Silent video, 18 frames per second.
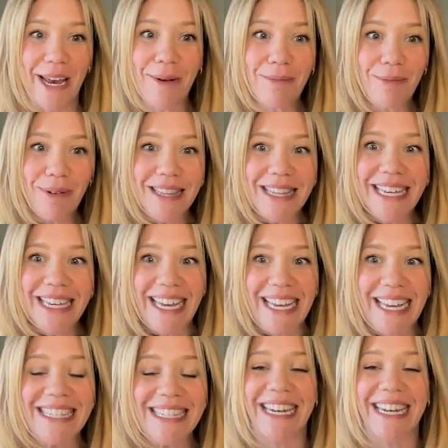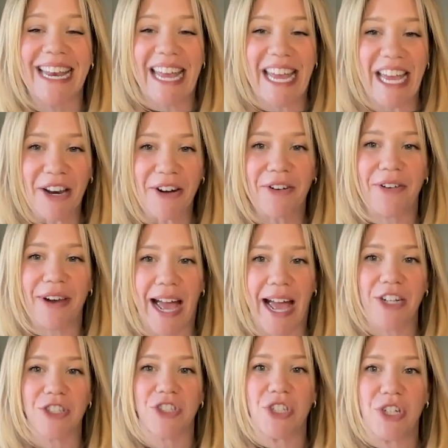It really is an
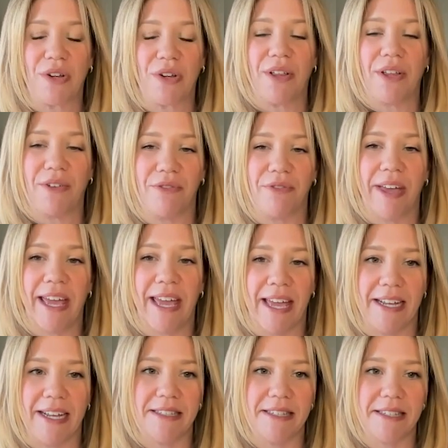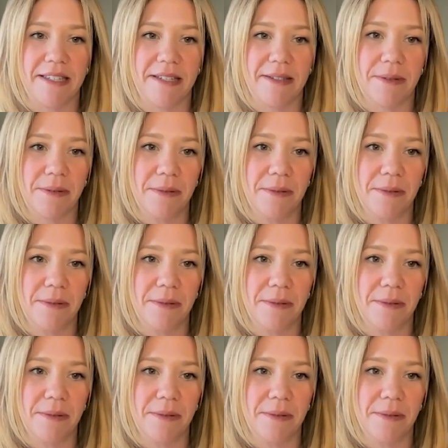international event.